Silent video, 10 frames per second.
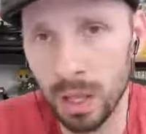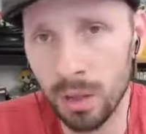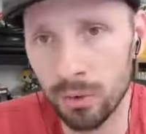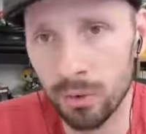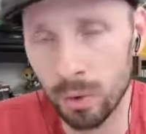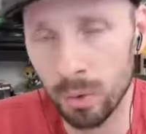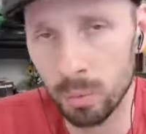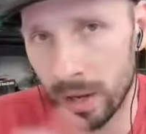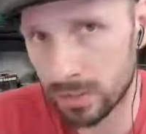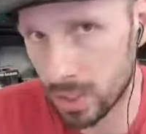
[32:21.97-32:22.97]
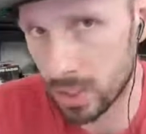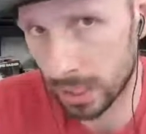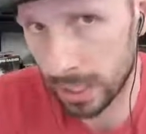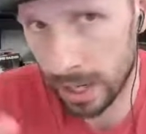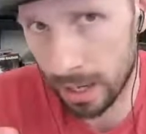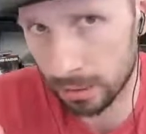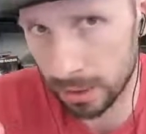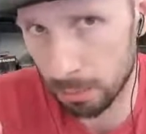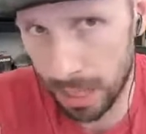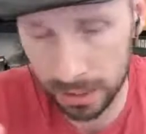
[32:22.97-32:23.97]
So we'll have to check that out and
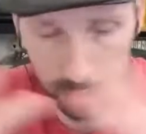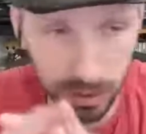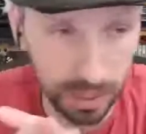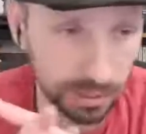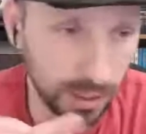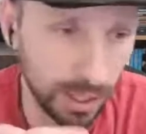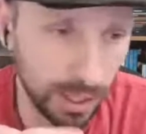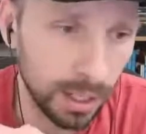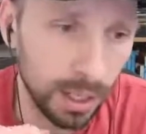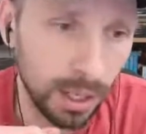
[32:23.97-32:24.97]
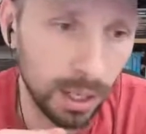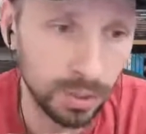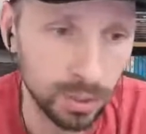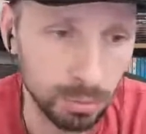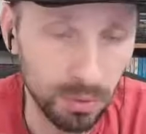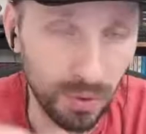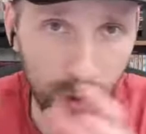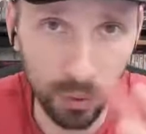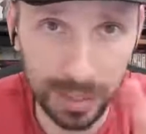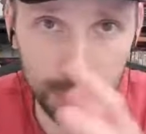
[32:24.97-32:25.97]
get back to you guys on that in terms of
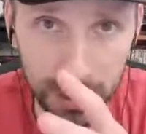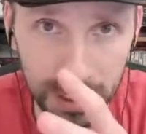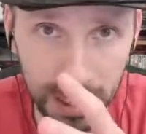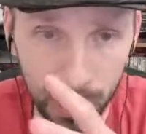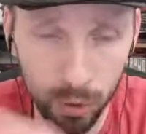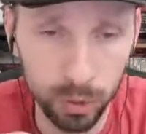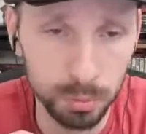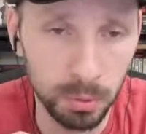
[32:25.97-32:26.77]
how deeply that goes.